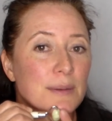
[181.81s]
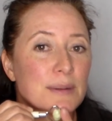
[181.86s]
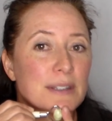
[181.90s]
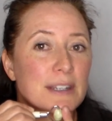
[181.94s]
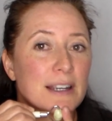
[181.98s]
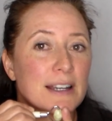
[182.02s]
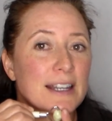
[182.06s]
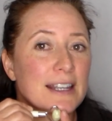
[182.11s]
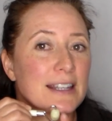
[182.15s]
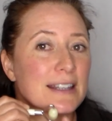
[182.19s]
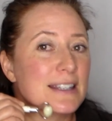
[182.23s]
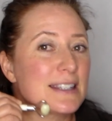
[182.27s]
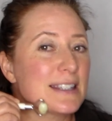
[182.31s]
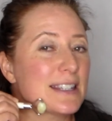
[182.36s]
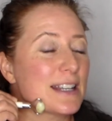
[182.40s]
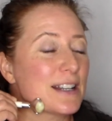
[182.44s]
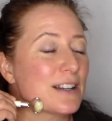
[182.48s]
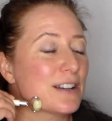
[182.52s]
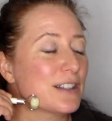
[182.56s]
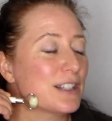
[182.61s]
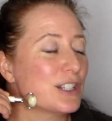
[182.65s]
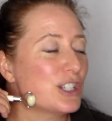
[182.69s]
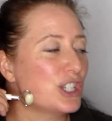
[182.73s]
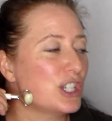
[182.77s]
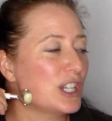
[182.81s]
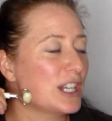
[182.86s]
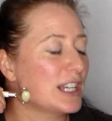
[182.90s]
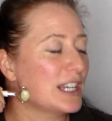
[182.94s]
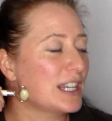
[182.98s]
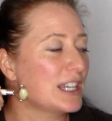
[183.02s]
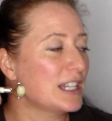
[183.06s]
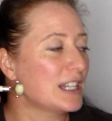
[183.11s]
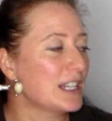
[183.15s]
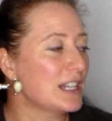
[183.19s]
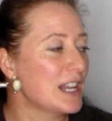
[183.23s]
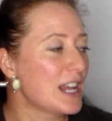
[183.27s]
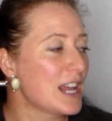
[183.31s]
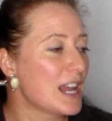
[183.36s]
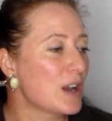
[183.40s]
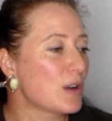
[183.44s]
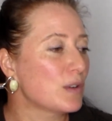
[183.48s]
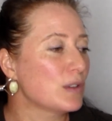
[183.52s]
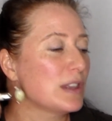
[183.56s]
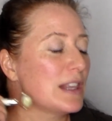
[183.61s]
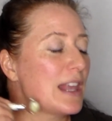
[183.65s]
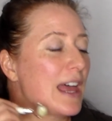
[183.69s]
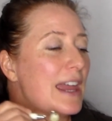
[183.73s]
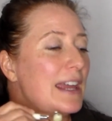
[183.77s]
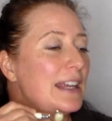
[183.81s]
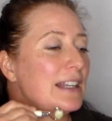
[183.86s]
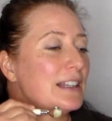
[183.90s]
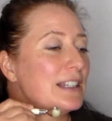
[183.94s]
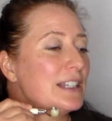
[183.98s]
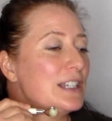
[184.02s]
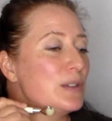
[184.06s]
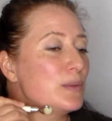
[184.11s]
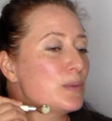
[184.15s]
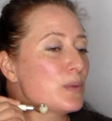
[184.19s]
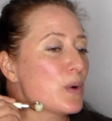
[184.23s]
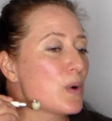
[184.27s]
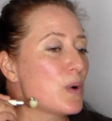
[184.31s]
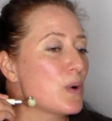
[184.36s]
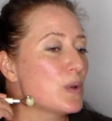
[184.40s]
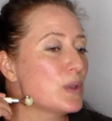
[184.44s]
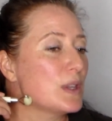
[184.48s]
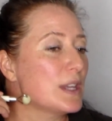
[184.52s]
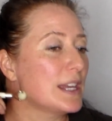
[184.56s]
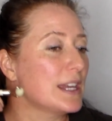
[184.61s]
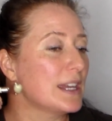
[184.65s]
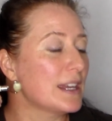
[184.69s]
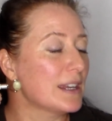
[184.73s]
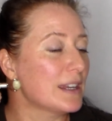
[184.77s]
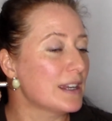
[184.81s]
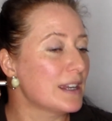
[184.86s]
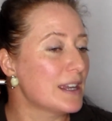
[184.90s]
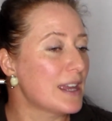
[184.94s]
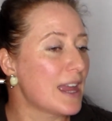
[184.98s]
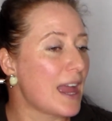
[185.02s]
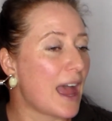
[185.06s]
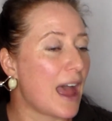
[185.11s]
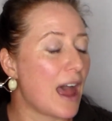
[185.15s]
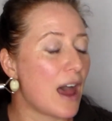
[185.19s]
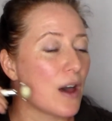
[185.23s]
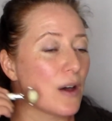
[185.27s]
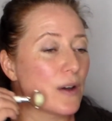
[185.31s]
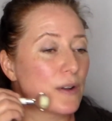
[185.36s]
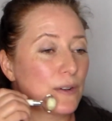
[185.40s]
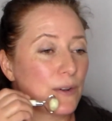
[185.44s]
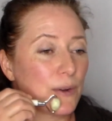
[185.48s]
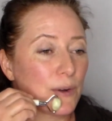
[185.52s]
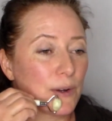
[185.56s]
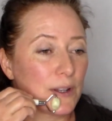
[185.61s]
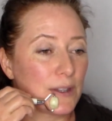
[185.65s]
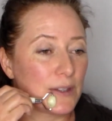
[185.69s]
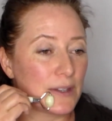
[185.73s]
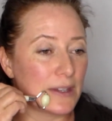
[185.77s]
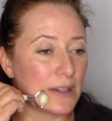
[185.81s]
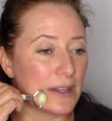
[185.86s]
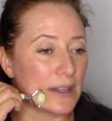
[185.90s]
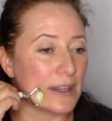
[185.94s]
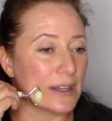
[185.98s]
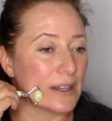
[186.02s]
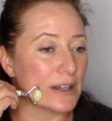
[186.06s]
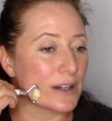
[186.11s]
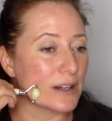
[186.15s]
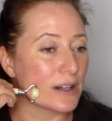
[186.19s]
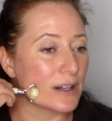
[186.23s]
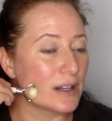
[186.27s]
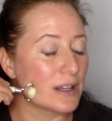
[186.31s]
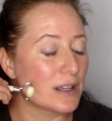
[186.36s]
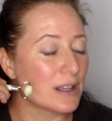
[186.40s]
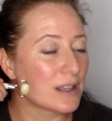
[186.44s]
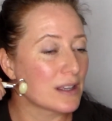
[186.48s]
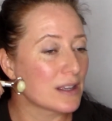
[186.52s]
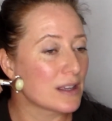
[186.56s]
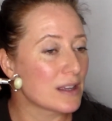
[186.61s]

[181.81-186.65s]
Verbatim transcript: starting at the center of the chin, lightly rolling out towards the ear.